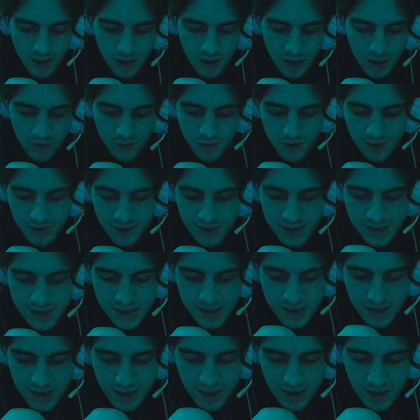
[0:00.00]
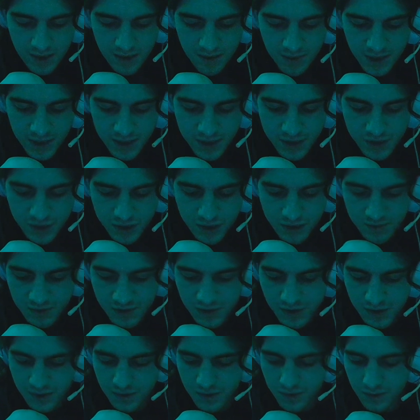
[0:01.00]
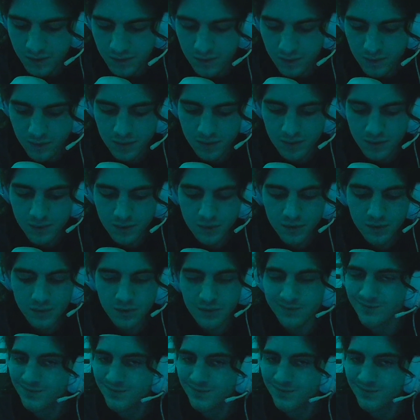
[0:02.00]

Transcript: Hiroyuki Sanada plays Shimazu.